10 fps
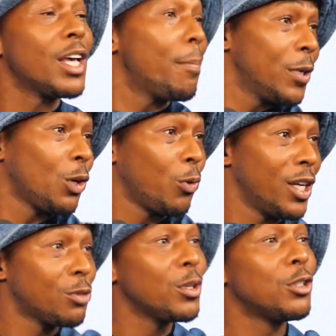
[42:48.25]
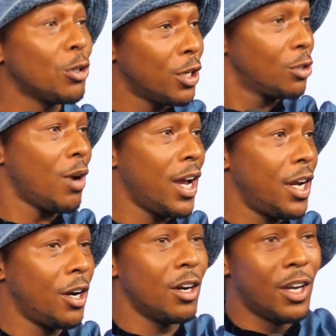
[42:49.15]
up at the wrist when you do this right
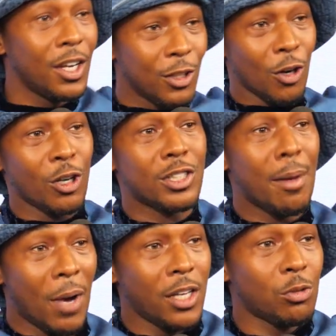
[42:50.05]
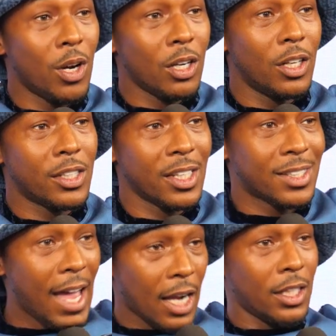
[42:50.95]
here? You notice that my sweater looks
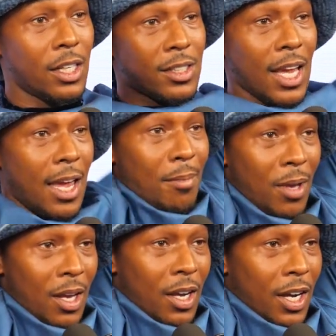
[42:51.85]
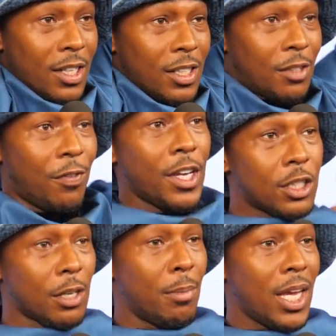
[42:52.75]
exactly the same? Because it's fit
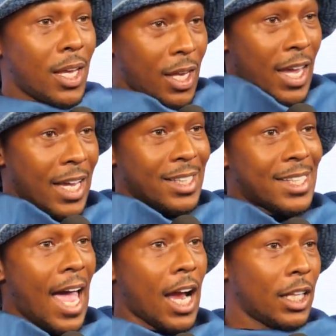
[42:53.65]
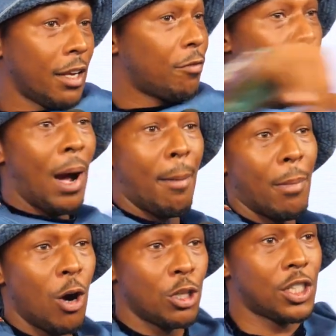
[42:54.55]
to me exactly for my
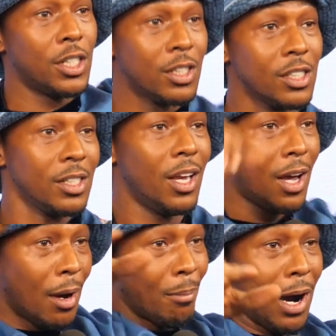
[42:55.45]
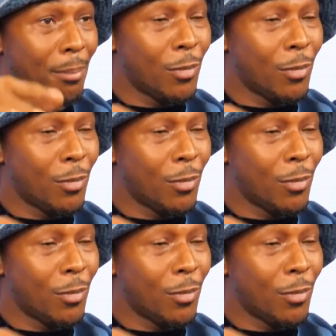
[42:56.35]
motions, my